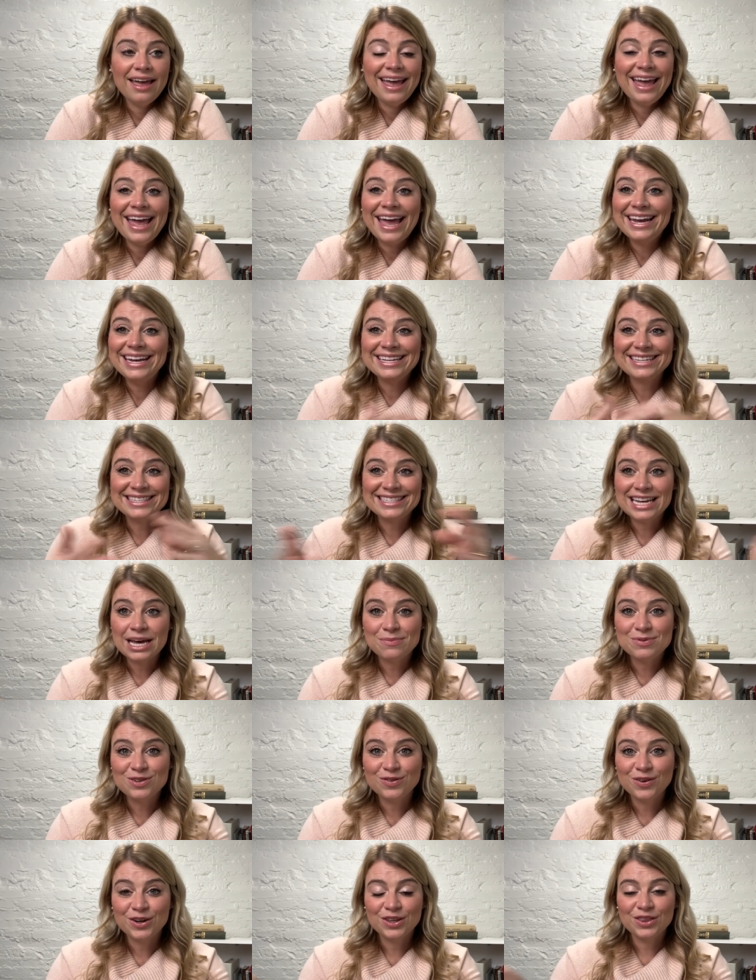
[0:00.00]
any
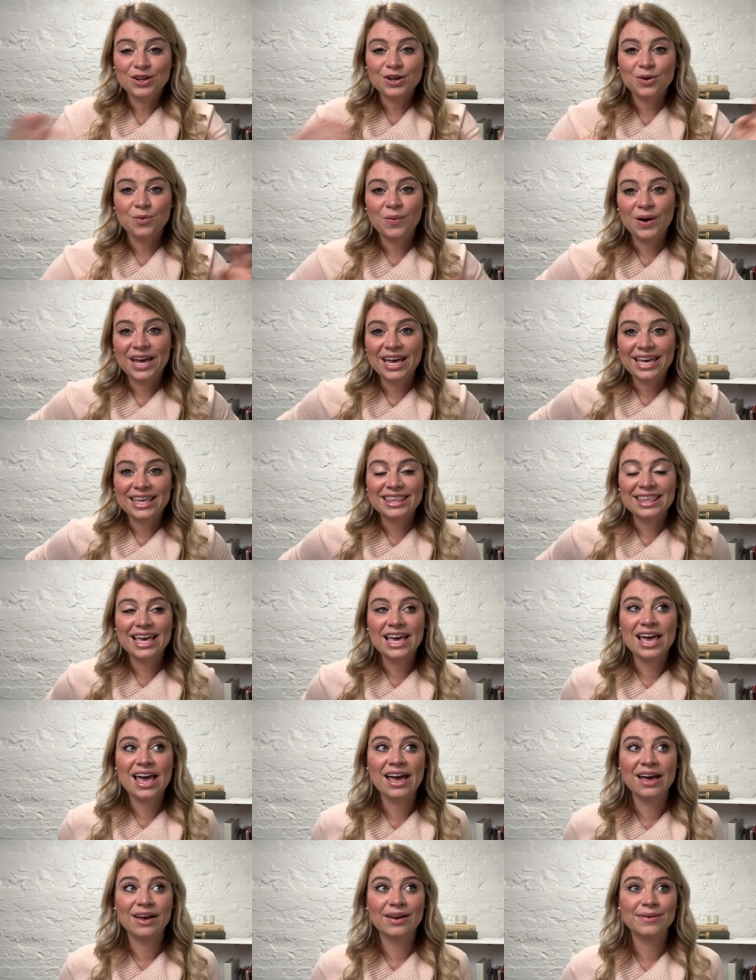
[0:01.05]
steps further with
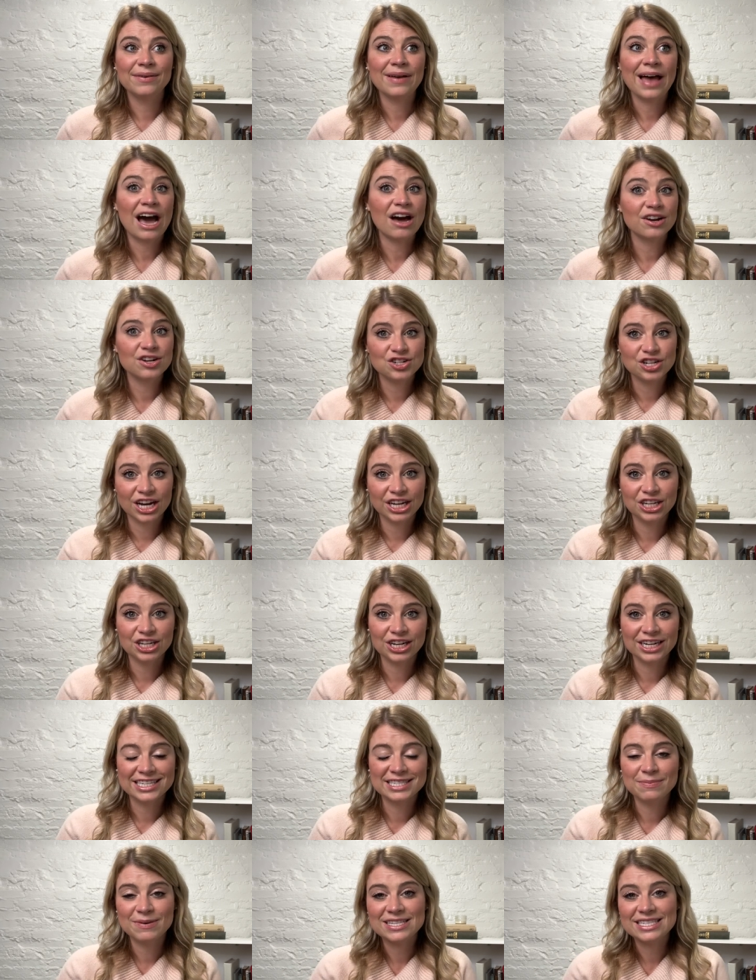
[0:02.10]
how to track your
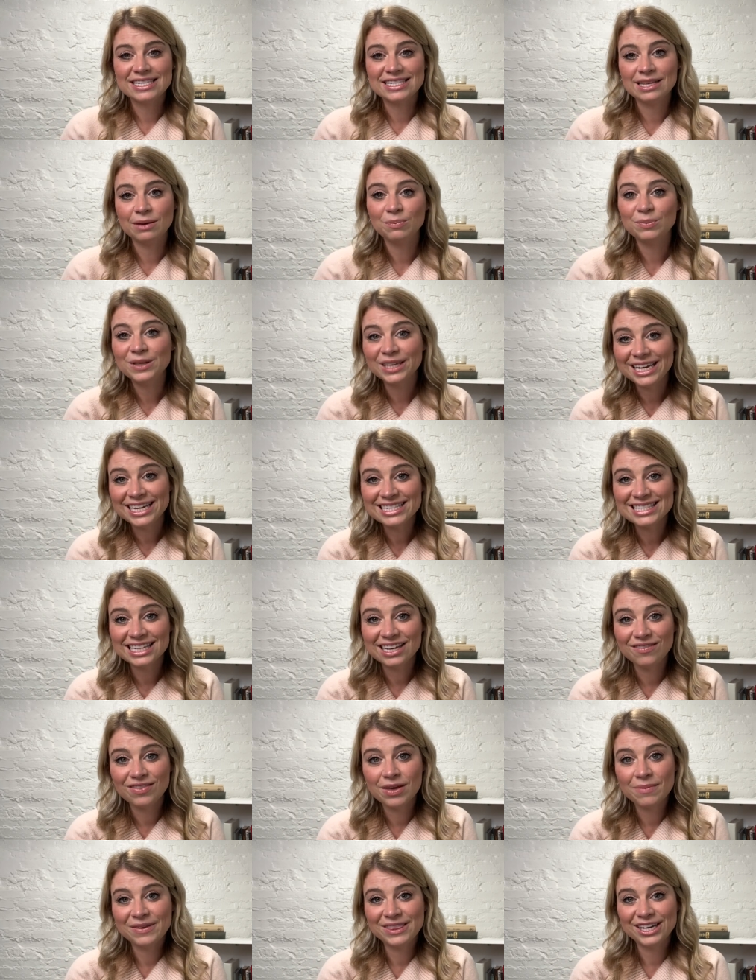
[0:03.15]
expenses, then please leave
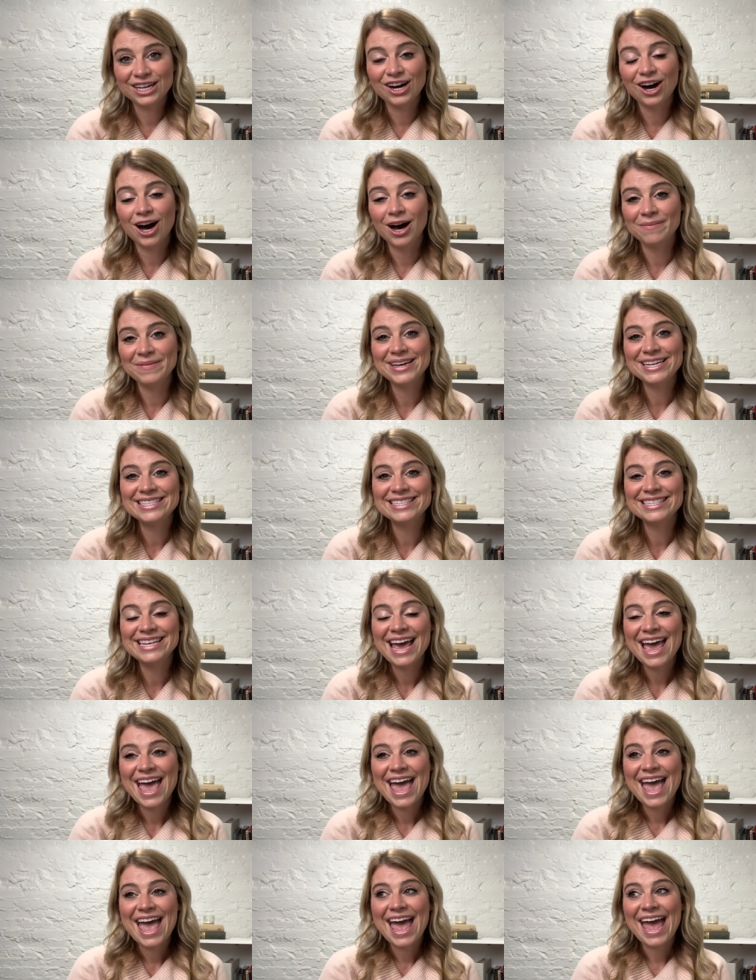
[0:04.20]
them in the comments
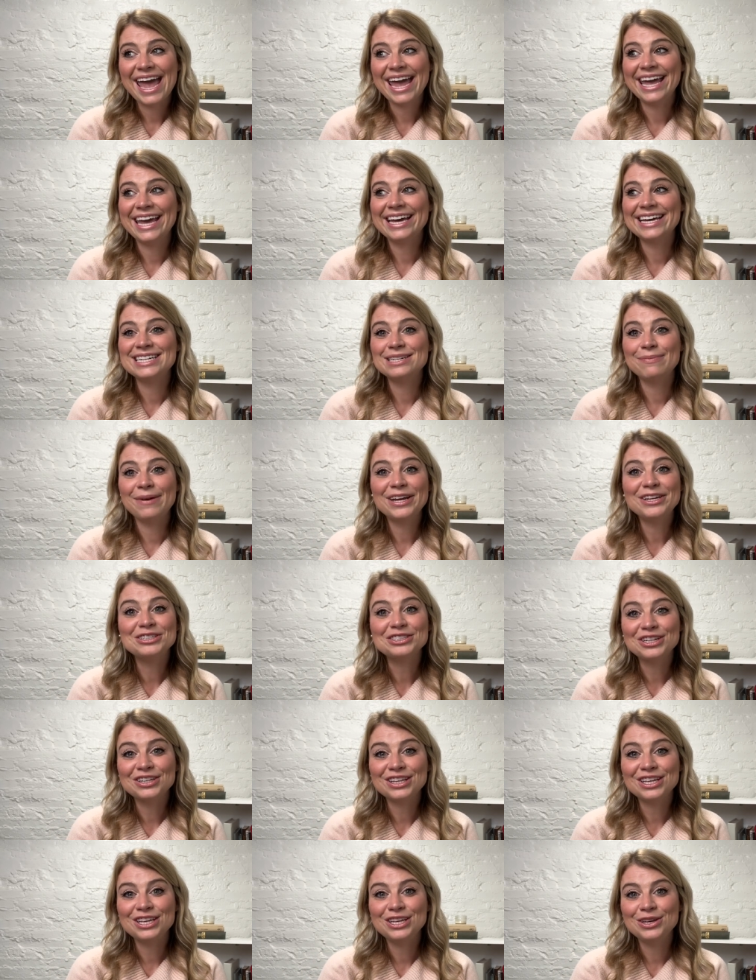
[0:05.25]
and make
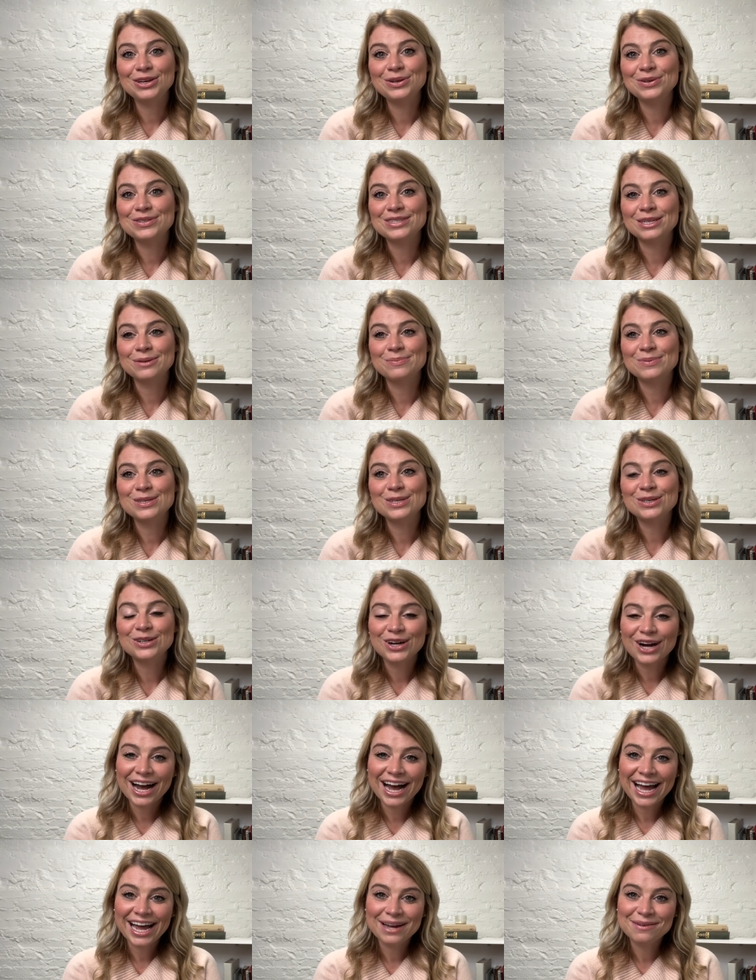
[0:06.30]
sure that you
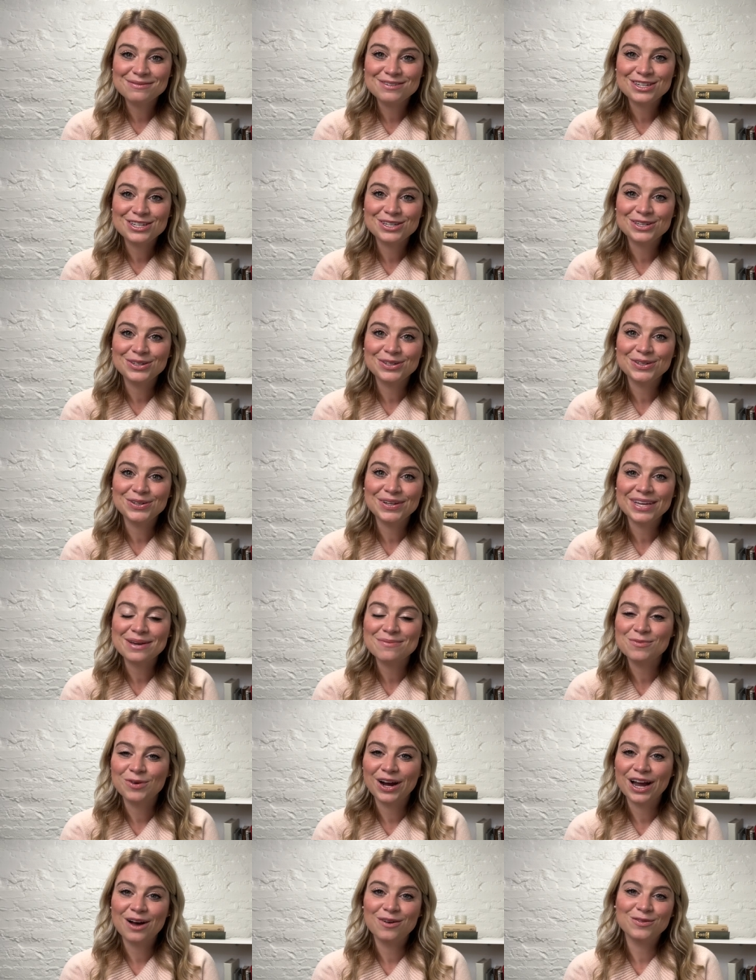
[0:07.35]
subscribe to get
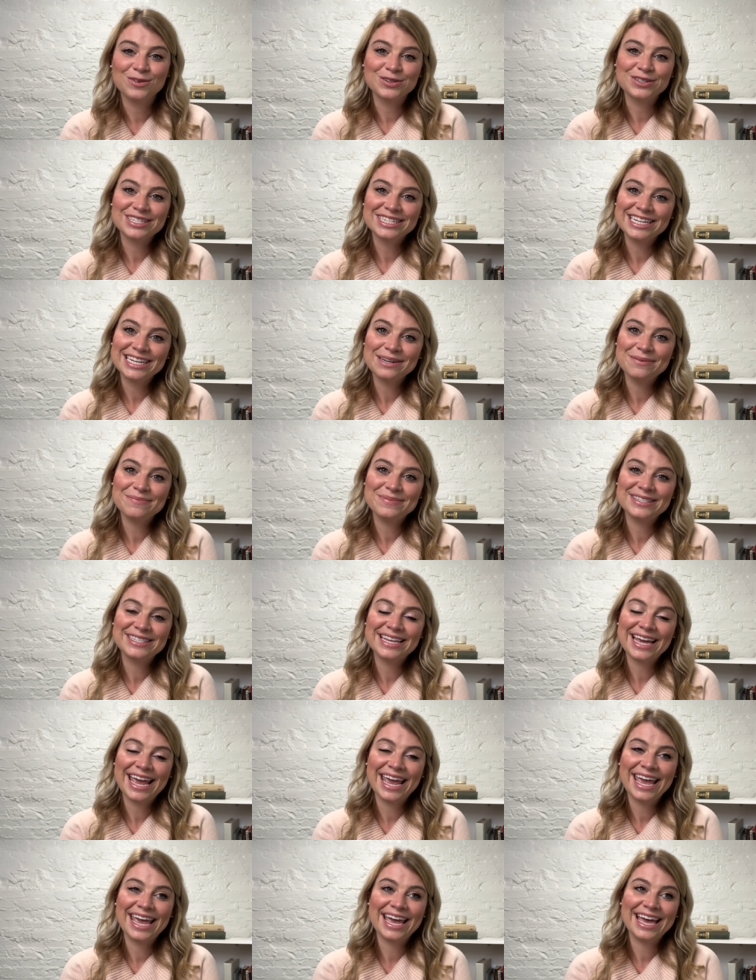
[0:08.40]
more helpful tips.
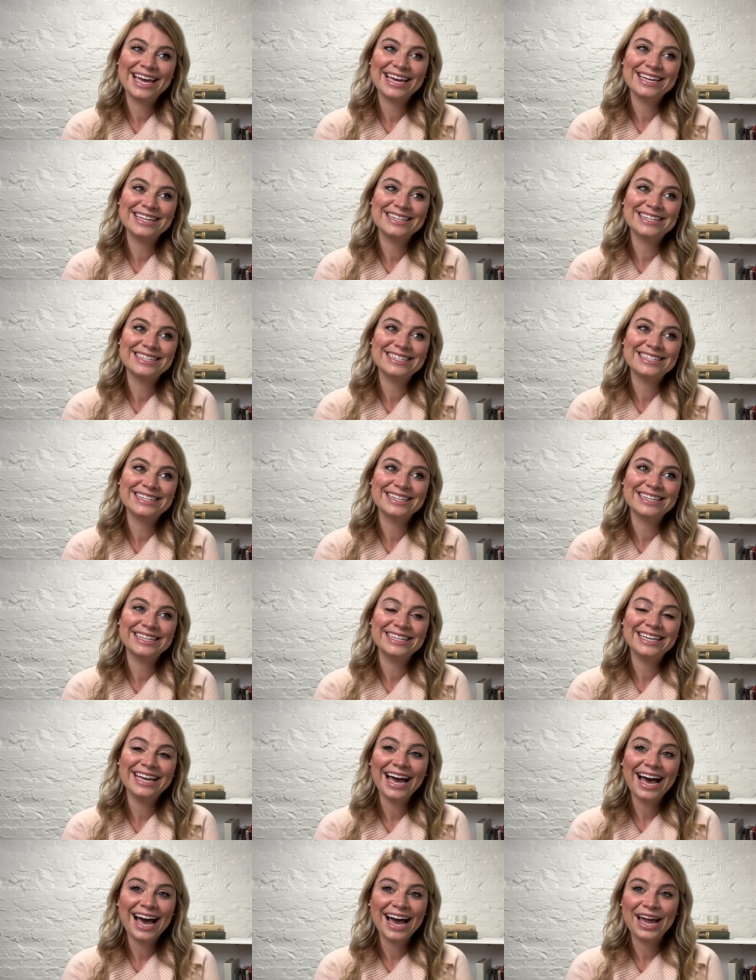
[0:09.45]
And
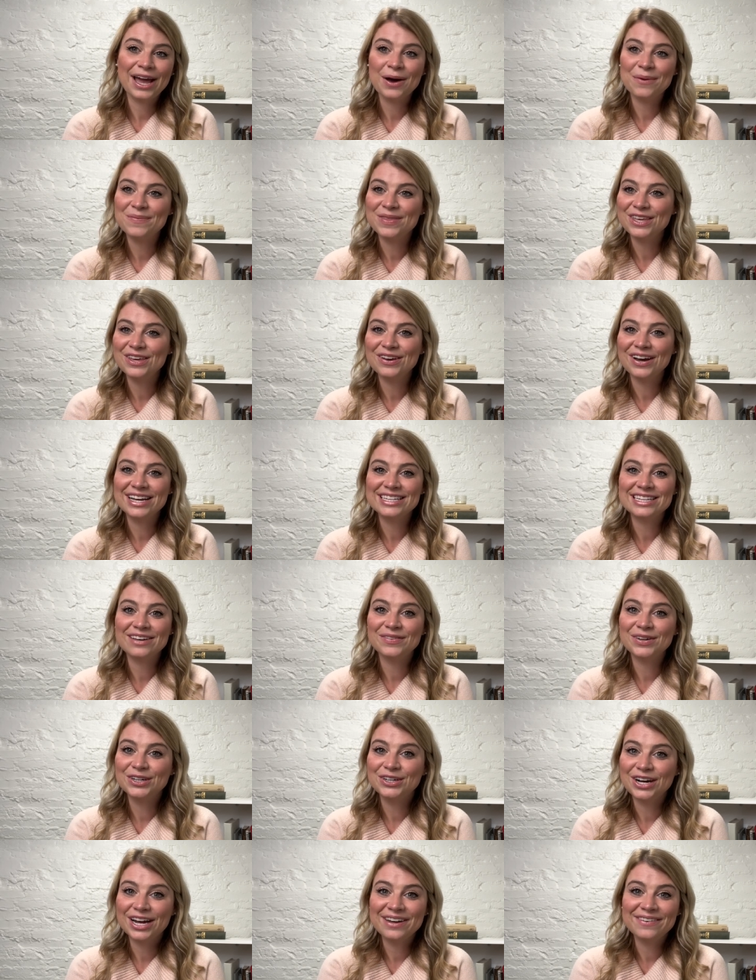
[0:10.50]
yeah, I hope that you guys have a
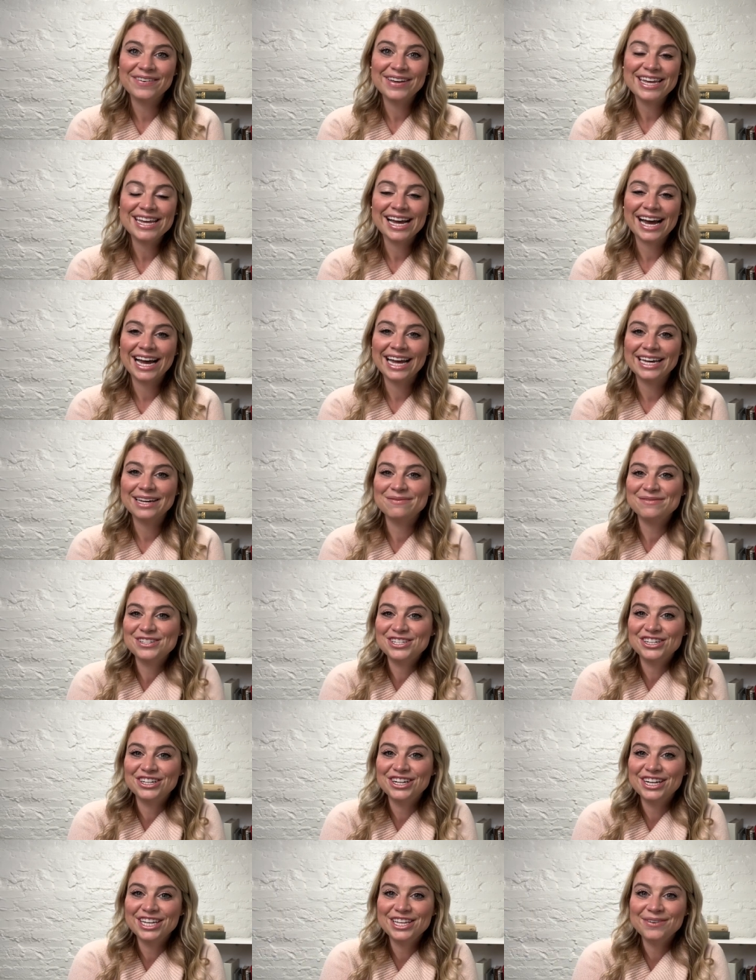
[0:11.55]
great week. I am
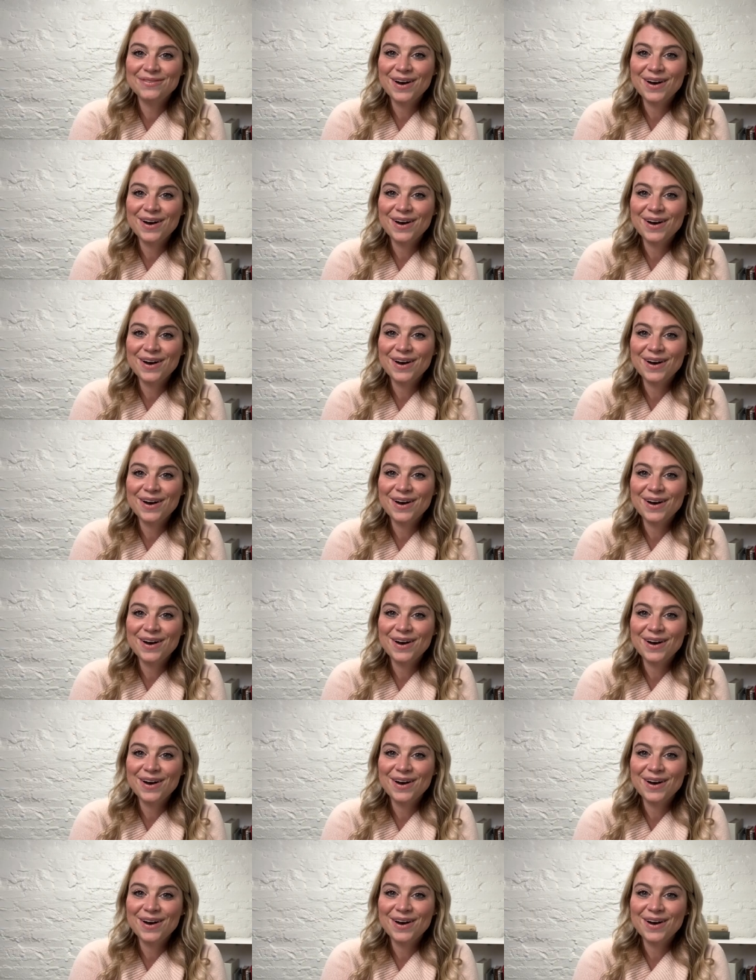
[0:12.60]
cheering you